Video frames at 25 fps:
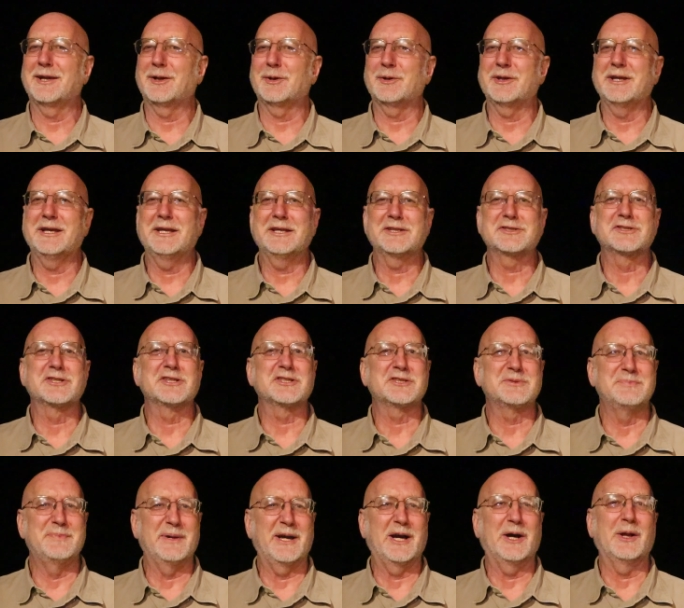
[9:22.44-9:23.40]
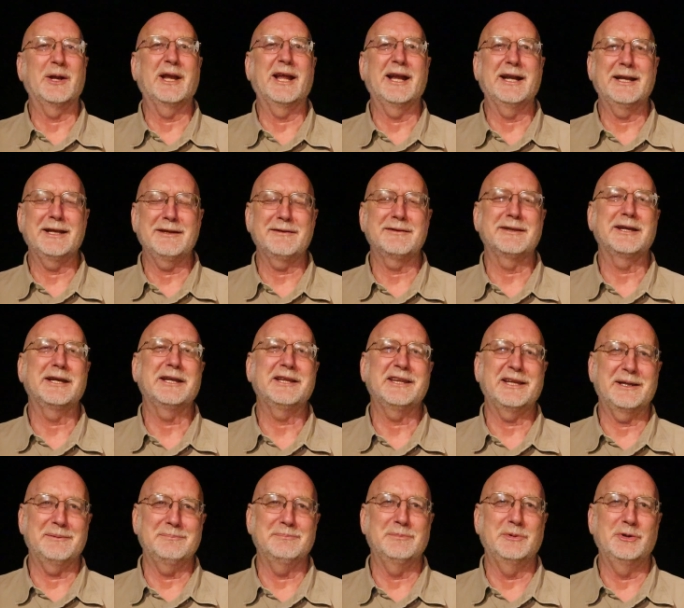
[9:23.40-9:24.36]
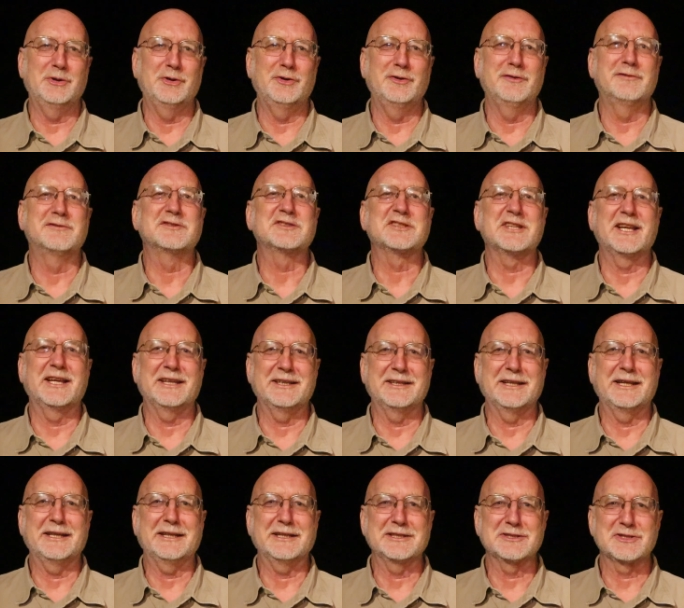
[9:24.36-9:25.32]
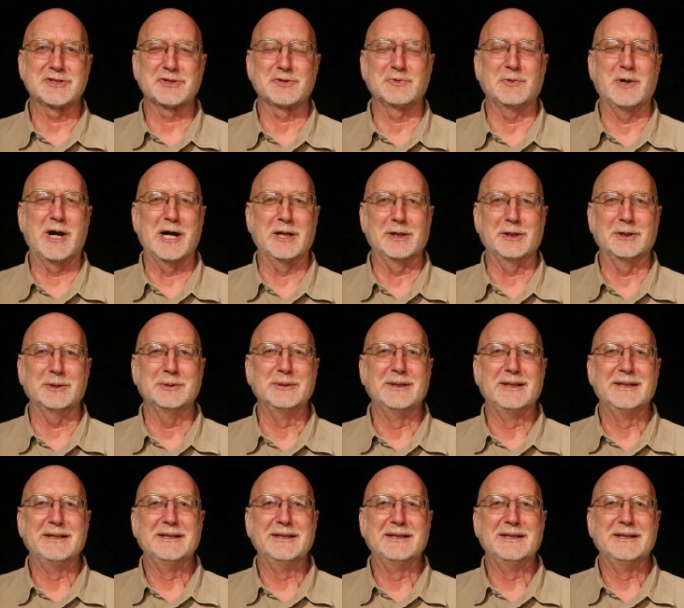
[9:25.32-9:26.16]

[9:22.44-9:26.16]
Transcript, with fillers: They'll eat just about anything that moves that they can swallow.